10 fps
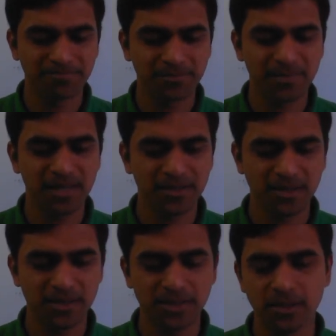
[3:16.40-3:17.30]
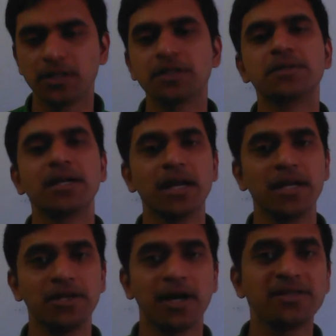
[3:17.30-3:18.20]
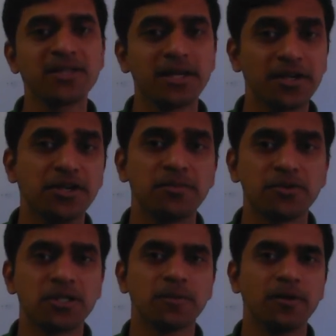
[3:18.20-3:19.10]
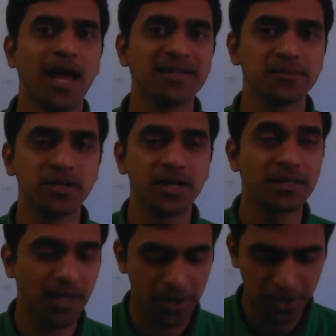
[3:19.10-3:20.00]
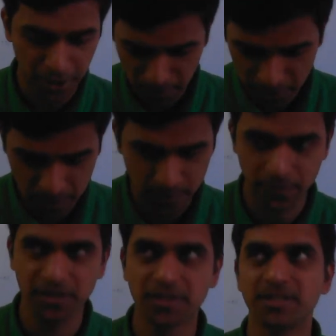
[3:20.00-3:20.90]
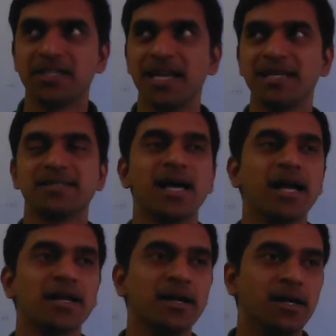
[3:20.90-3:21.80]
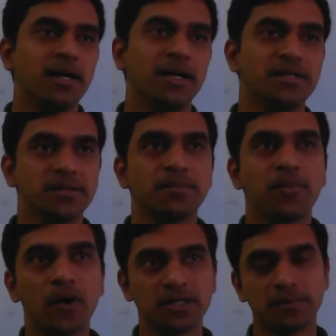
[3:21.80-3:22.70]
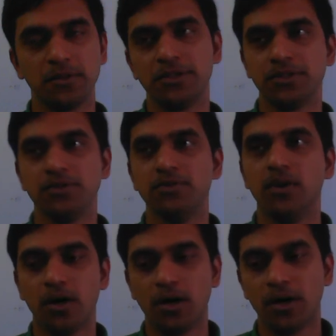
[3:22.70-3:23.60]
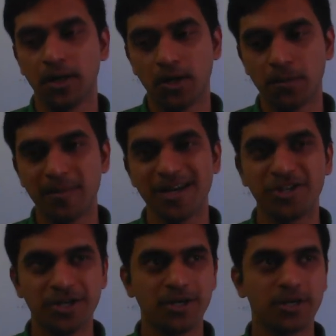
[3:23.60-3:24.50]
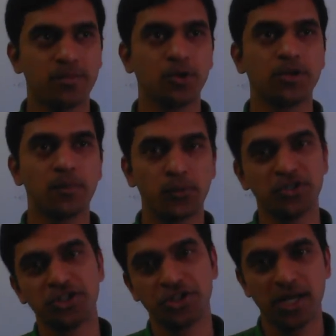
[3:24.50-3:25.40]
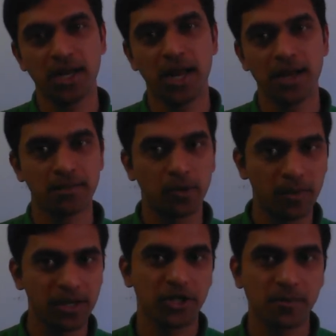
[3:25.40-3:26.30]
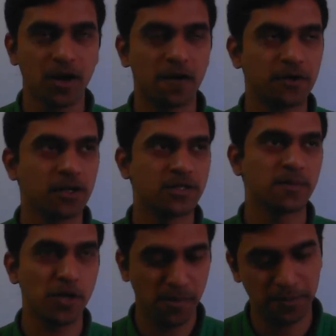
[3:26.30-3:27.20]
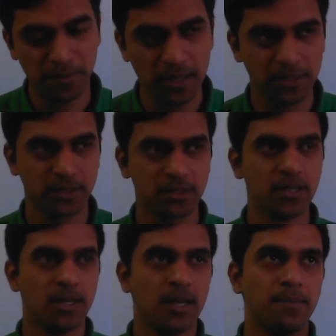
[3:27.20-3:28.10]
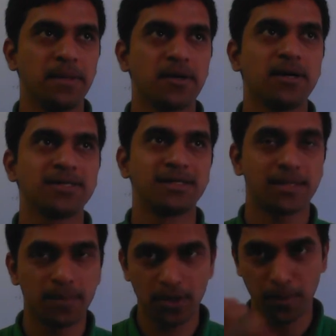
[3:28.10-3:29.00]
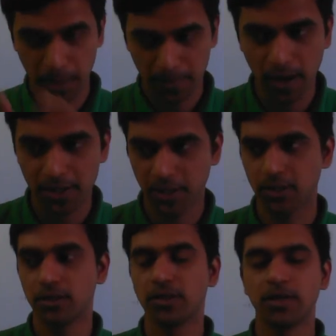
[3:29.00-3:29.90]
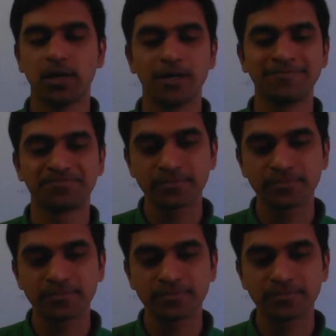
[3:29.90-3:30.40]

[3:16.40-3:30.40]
there is this uncertainty principle, Heisenberg uncertainty principle, which states that it is impossible to measure both the position and the momentum of a subatomic particle, because a subatomic particle